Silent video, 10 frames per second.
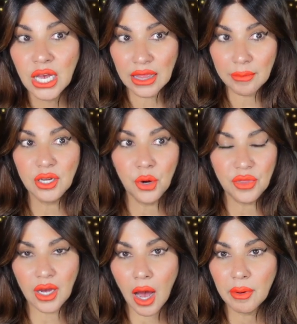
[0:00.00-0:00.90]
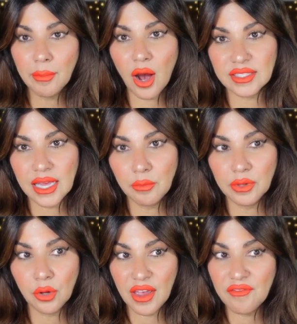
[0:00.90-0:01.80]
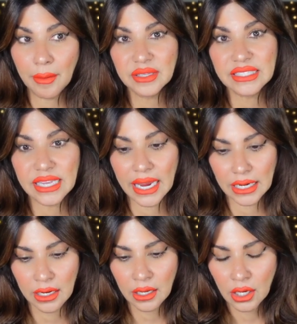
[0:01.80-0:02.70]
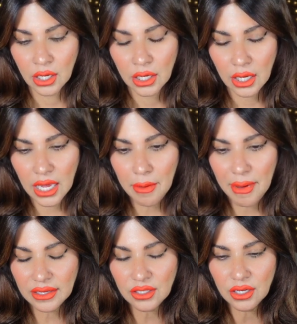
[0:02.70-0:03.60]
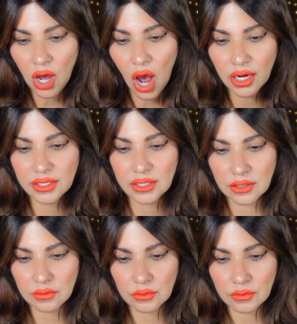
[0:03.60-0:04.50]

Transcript: Let me know in the comment box down below if I'm insane. Amanda Knox.